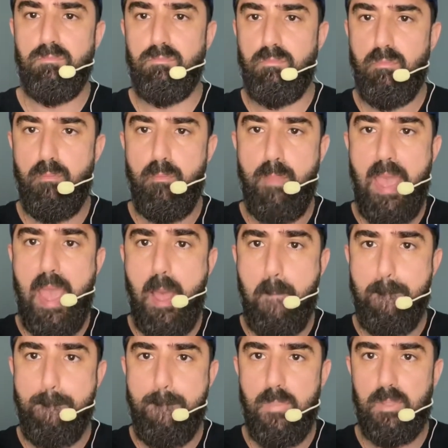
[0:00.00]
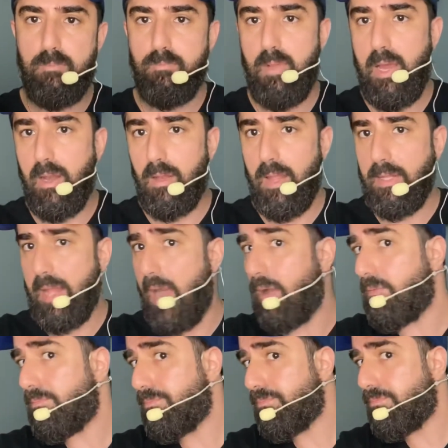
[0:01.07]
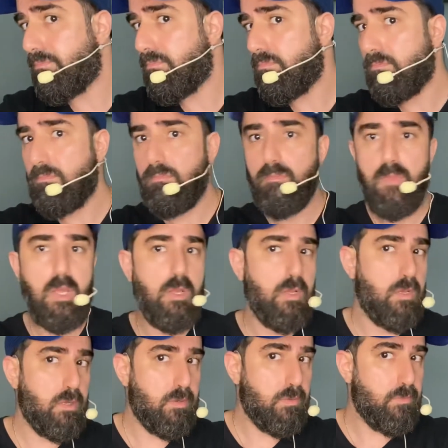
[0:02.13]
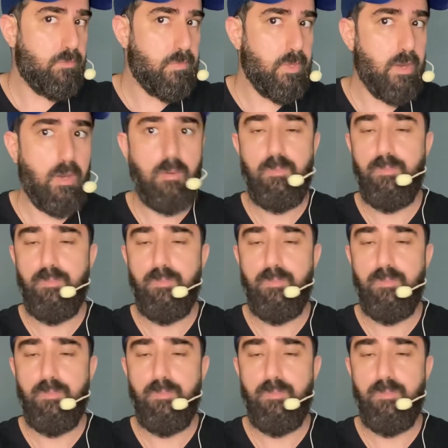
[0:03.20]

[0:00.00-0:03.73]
Bam! How do you like that? You know,